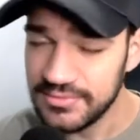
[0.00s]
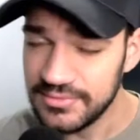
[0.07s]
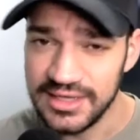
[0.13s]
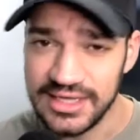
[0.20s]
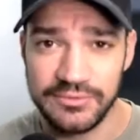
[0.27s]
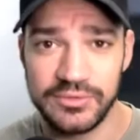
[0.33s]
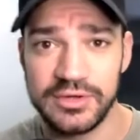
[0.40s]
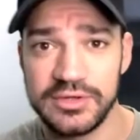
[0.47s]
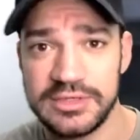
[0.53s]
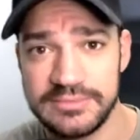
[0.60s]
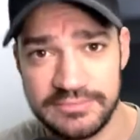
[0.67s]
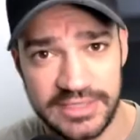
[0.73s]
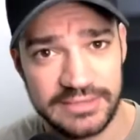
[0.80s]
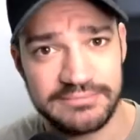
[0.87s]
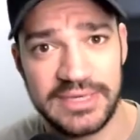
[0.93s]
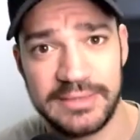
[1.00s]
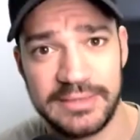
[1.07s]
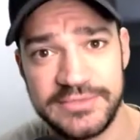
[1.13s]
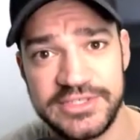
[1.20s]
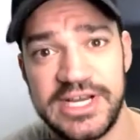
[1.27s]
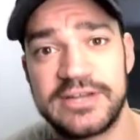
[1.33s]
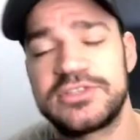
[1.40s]
It really, my
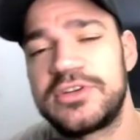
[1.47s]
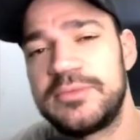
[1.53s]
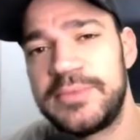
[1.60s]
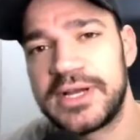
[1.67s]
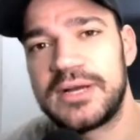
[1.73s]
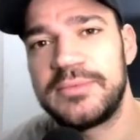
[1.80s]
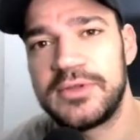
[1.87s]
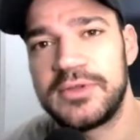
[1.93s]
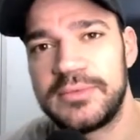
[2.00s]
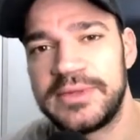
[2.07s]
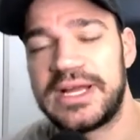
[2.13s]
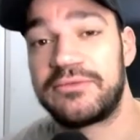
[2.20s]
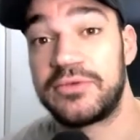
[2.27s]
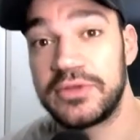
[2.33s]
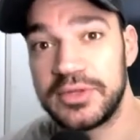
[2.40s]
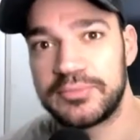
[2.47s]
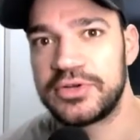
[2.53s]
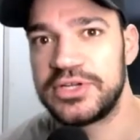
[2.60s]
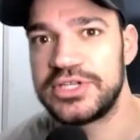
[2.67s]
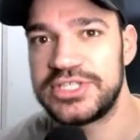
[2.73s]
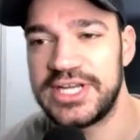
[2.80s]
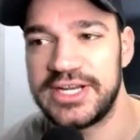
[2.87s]
channel's starting to pick up a little bit. I really
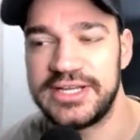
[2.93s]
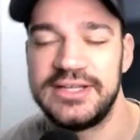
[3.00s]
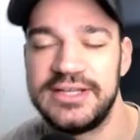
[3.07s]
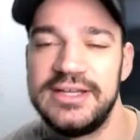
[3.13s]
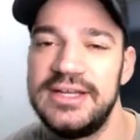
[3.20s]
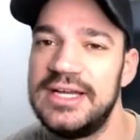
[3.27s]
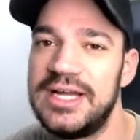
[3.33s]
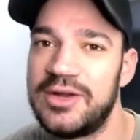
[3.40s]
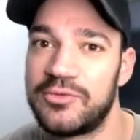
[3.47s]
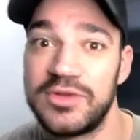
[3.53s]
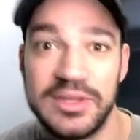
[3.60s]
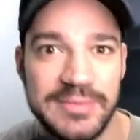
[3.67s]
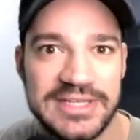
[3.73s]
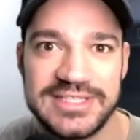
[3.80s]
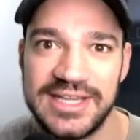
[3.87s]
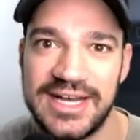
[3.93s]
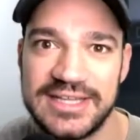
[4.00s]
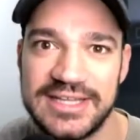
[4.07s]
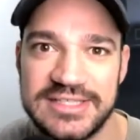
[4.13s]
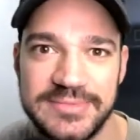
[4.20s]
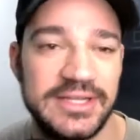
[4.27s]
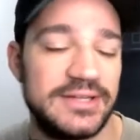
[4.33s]
appreciate it. It really means a lot
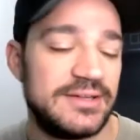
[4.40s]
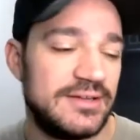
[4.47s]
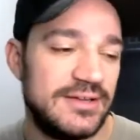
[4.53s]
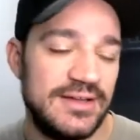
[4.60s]
to me.